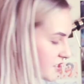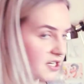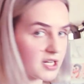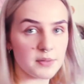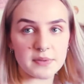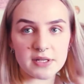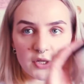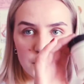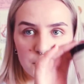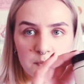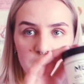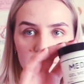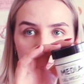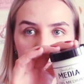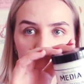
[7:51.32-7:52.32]
gel
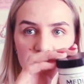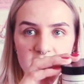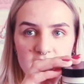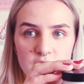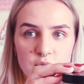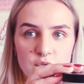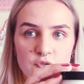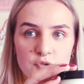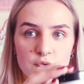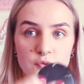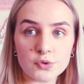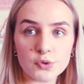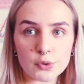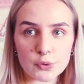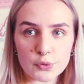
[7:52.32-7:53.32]
medium, which I use
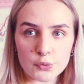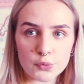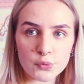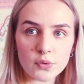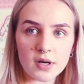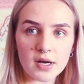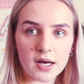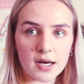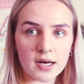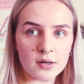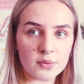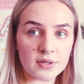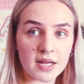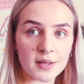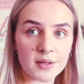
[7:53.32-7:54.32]
to glue
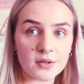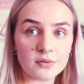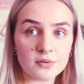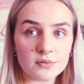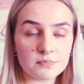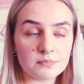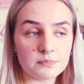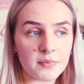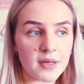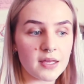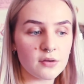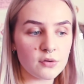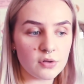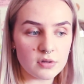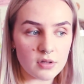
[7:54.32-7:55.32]
when I
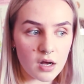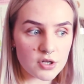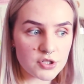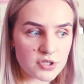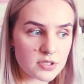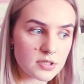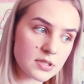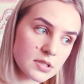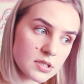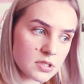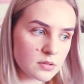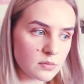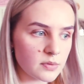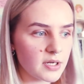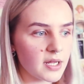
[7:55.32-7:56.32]
make collages.
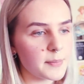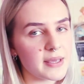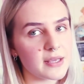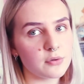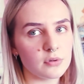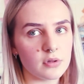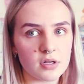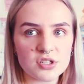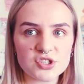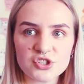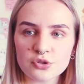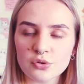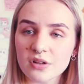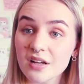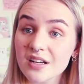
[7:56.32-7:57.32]
When I make collage.